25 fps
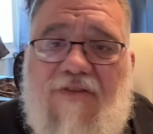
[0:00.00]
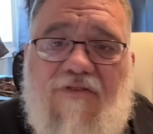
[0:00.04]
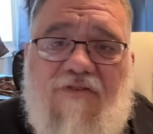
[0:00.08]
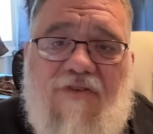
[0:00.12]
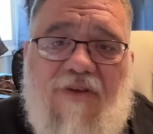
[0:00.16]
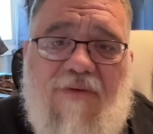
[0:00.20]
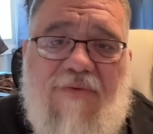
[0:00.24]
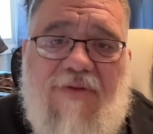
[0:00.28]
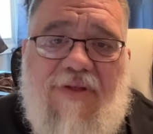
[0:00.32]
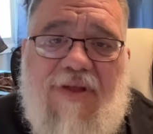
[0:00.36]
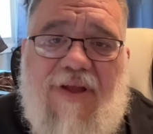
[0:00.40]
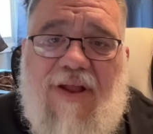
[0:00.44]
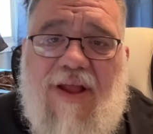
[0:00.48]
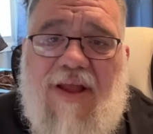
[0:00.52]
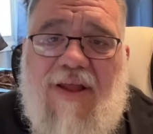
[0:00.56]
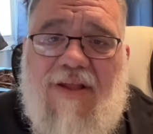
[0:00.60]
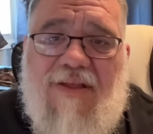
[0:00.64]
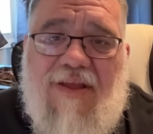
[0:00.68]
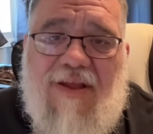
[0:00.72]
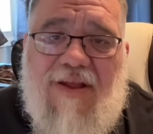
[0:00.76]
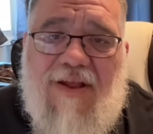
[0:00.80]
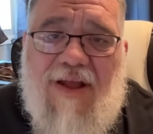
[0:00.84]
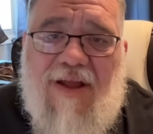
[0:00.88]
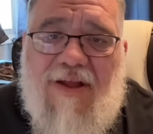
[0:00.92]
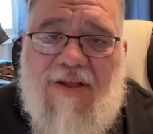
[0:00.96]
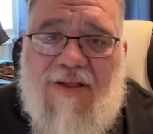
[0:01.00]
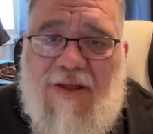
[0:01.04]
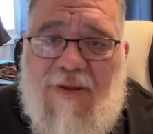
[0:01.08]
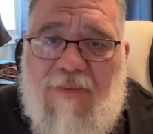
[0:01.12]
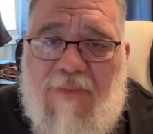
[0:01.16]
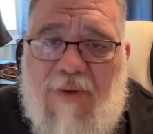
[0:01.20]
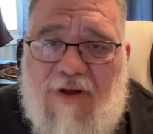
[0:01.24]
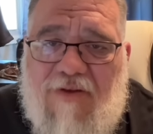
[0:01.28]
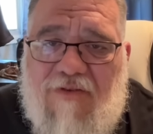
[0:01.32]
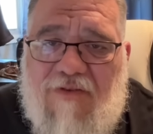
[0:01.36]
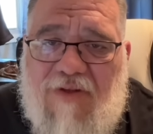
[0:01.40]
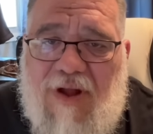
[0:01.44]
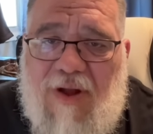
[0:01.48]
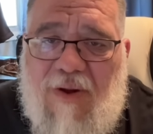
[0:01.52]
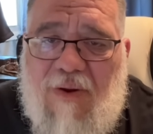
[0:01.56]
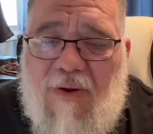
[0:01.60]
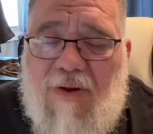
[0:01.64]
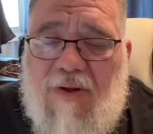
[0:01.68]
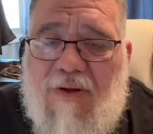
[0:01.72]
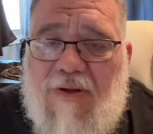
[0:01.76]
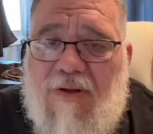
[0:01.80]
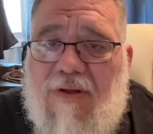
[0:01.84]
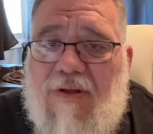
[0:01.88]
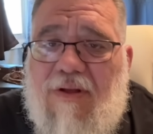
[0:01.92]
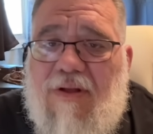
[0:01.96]
17, 18, $19 an hour,
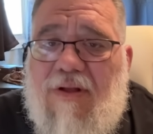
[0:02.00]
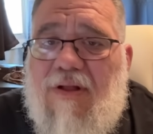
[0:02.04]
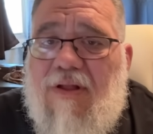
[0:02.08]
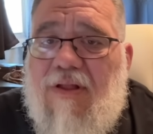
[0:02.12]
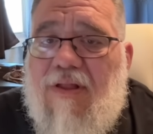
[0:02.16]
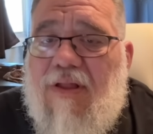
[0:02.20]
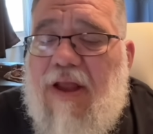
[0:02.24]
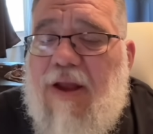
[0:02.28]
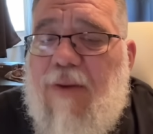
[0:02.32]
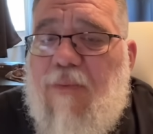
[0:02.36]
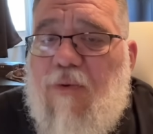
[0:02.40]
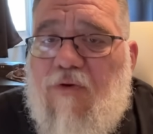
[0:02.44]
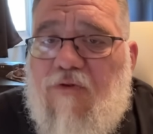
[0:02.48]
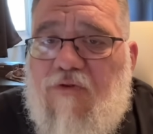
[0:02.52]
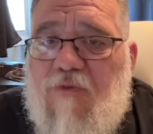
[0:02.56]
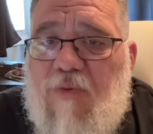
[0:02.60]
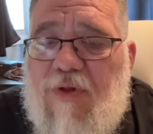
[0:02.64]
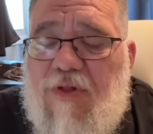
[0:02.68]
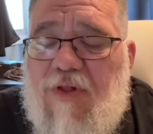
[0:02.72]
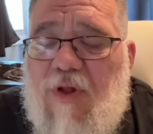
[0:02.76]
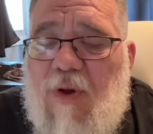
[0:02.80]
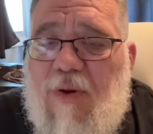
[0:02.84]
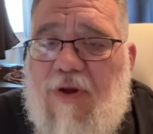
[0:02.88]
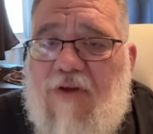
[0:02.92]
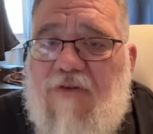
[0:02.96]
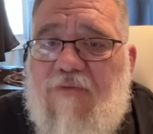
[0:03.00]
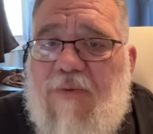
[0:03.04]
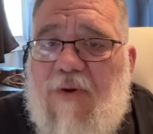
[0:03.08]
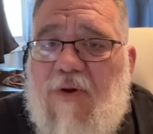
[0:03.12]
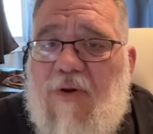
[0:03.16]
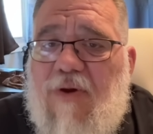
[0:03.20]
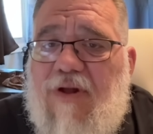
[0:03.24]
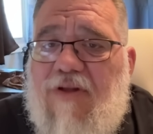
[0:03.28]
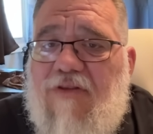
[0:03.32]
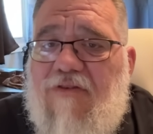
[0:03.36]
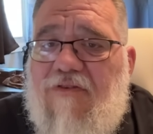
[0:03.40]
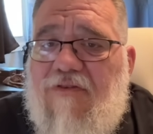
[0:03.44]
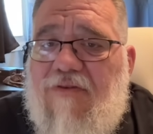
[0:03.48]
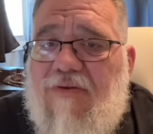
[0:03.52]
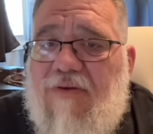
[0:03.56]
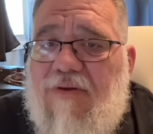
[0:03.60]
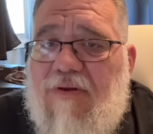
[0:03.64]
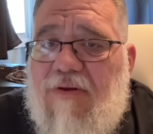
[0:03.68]
laborers with no experience,